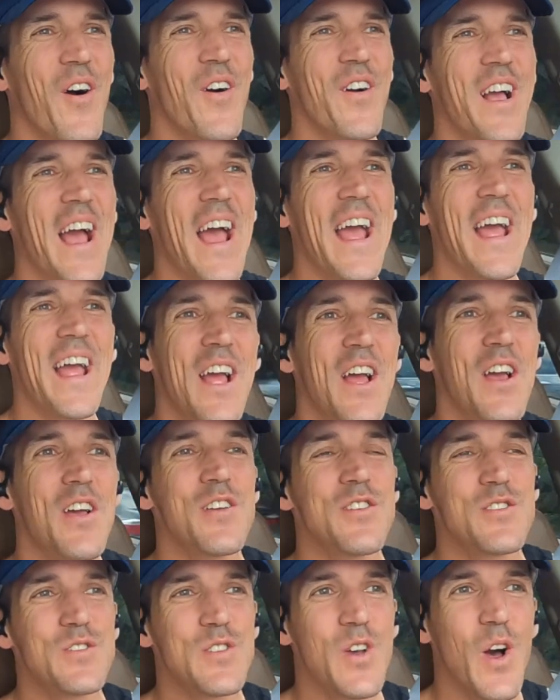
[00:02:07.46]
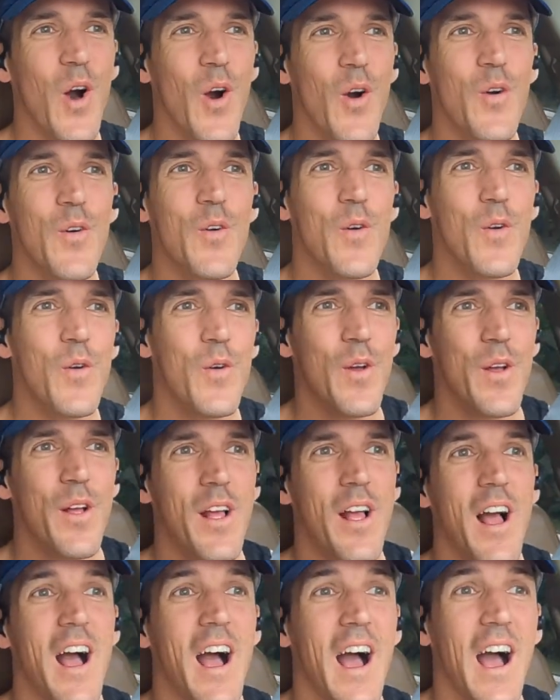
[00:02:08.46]
Okay, so
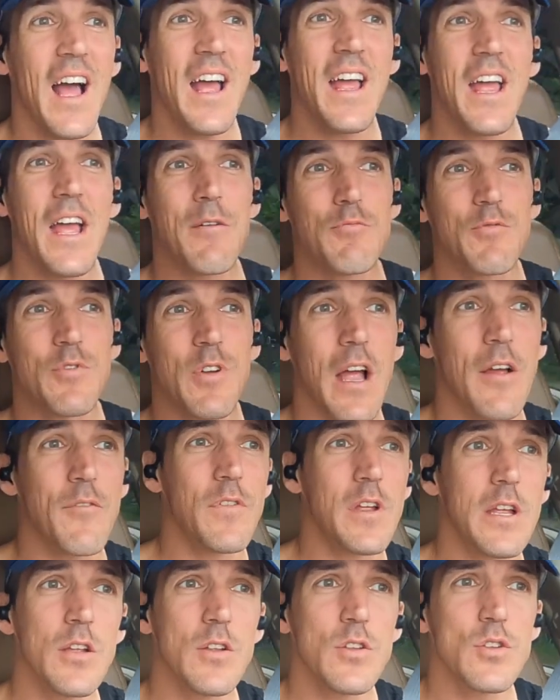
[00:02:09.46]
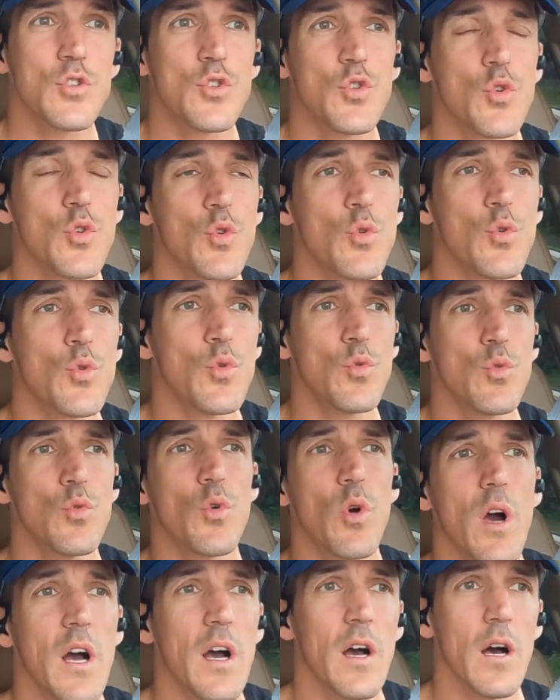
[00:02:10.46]
I am driving to
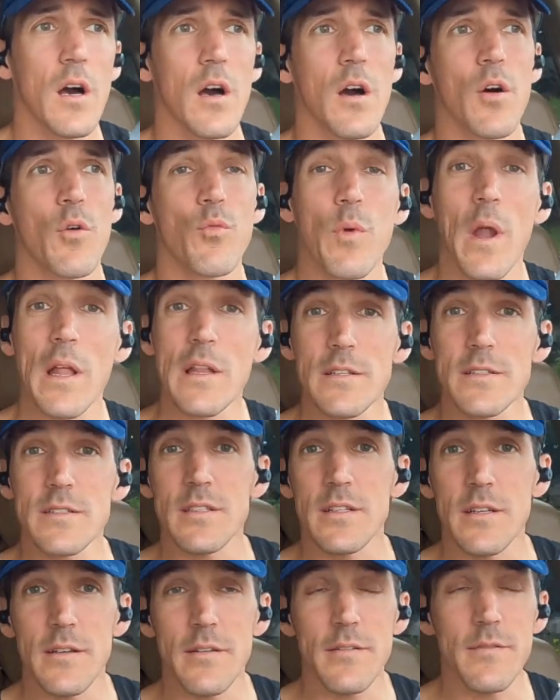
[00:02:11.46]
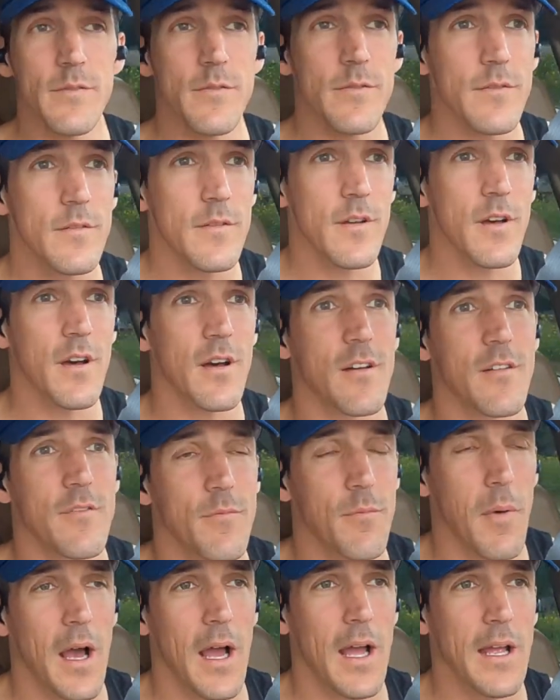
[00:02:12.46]
a relative
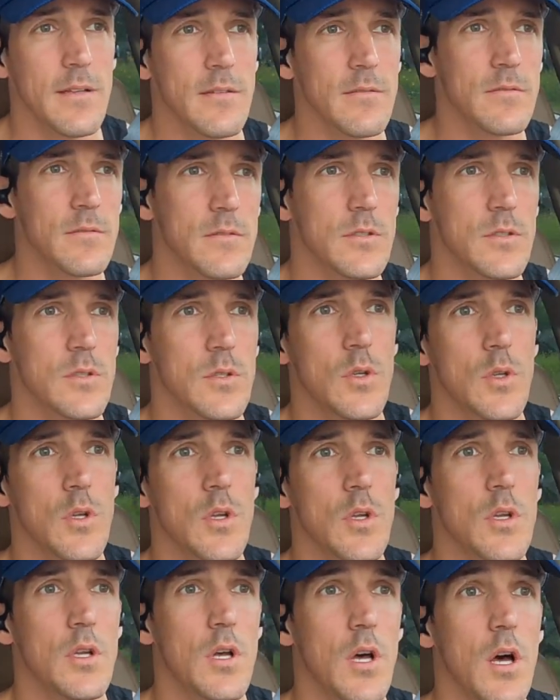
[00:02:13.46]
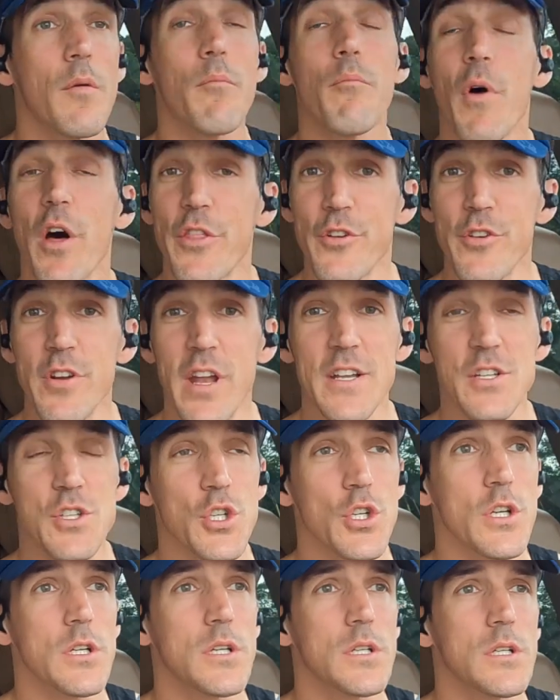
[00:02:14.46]
of mine, Mother
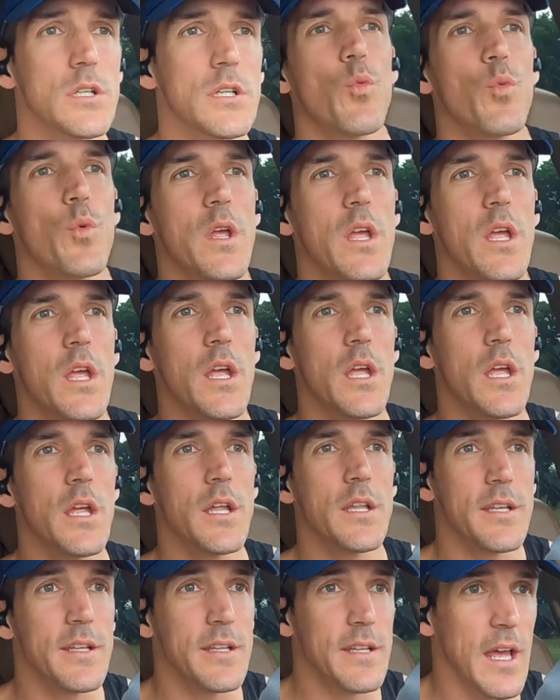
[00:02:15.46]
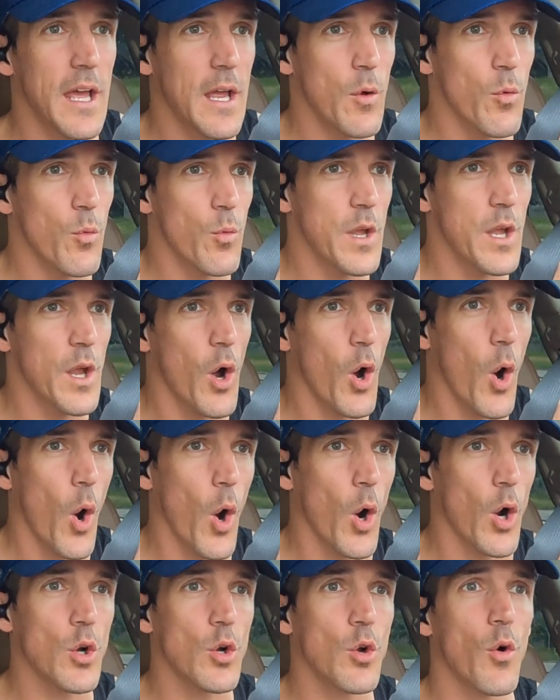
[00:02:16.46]
Nature. Today we
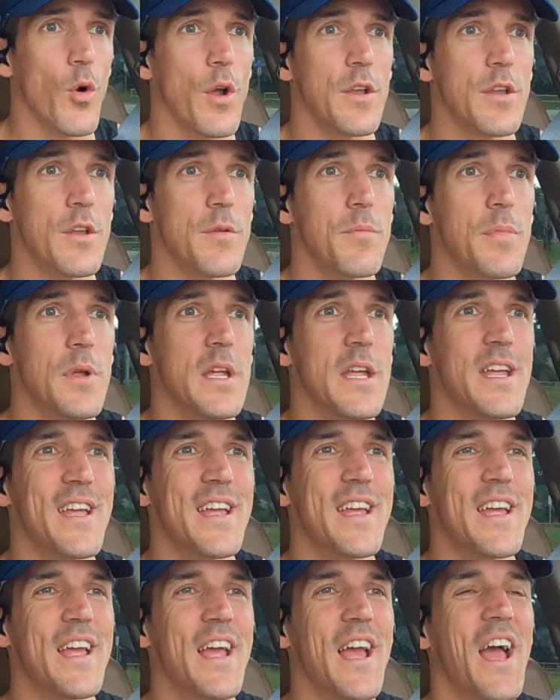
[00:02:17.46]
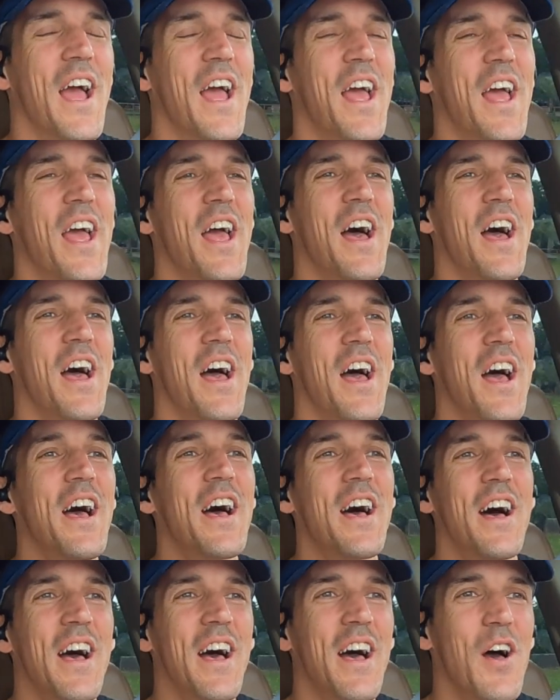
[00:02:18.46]
are going to be
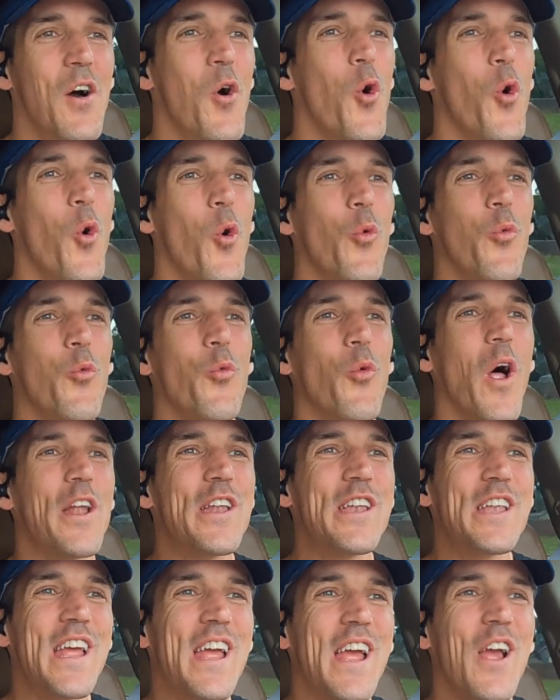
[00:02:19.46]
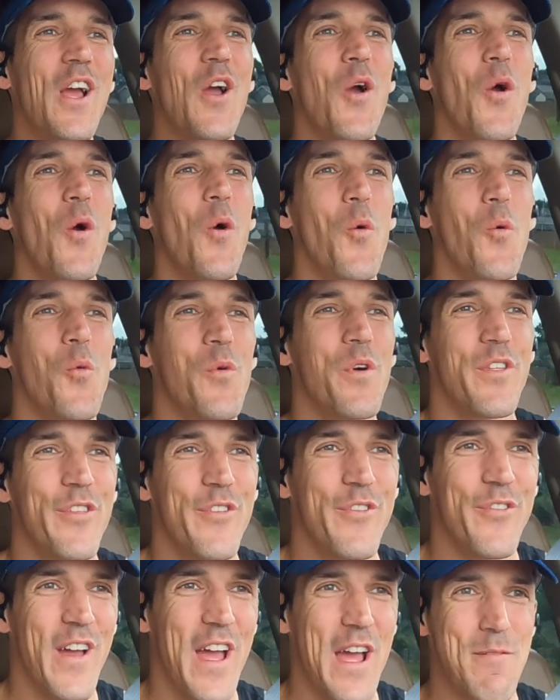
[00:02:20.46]
running with
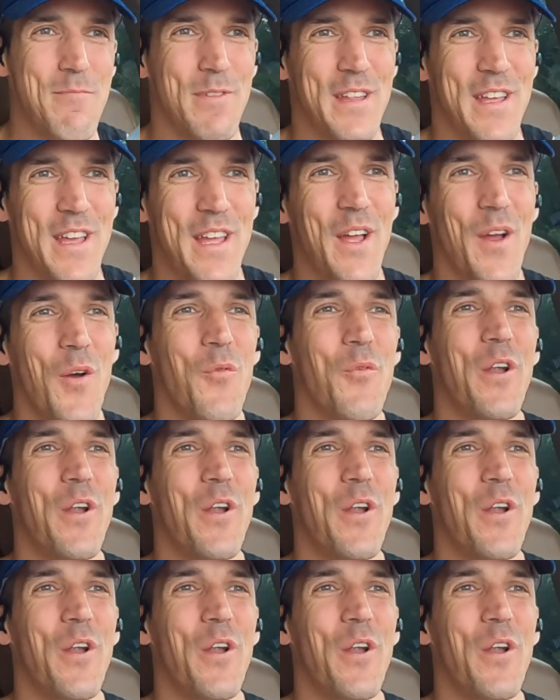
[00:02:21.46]
family.